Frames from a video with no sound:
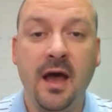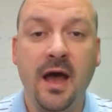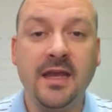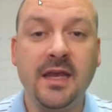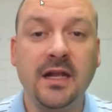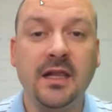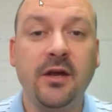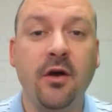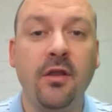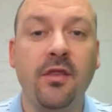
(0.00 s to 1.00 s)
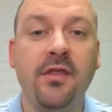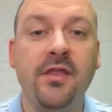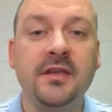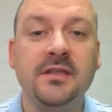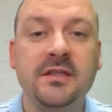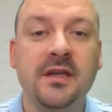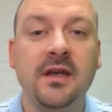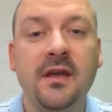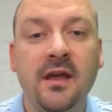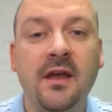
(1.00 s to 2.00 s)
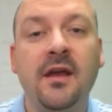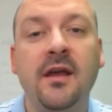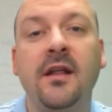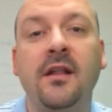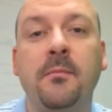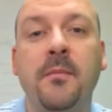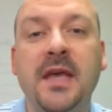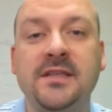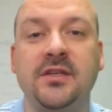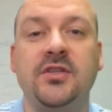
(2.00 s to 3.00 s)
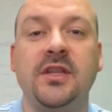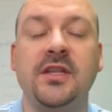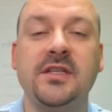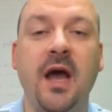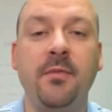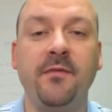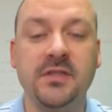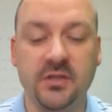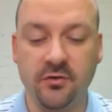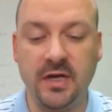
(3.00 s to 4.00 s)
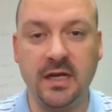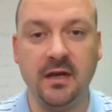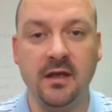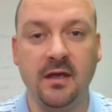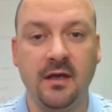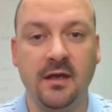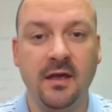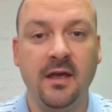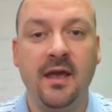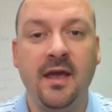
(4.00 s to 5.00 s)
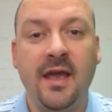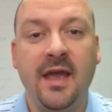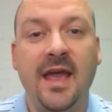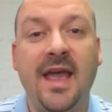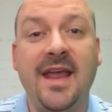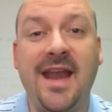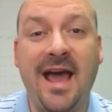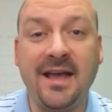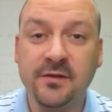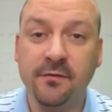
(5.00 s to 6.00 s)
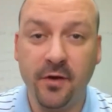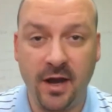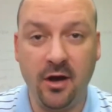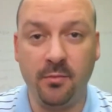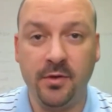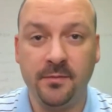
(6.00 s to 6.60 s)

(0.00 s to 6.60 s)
I can click on this message at the top of the screen and ask for help.